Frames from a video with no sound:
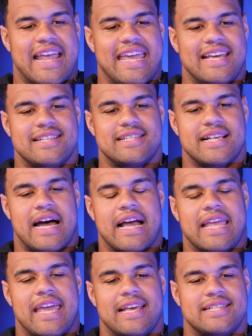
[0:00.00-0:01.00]
can't
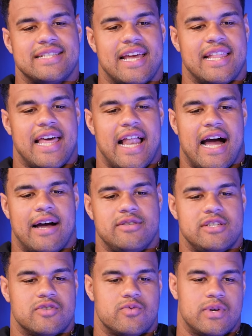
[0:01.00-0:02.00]
say that I
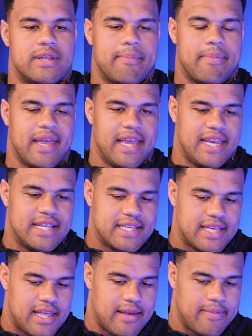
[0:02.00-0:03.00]
just would have made it
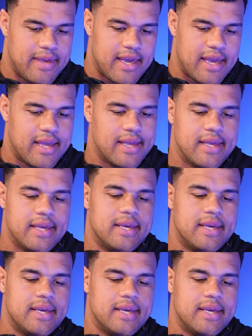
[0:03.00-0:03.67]
to the NBA.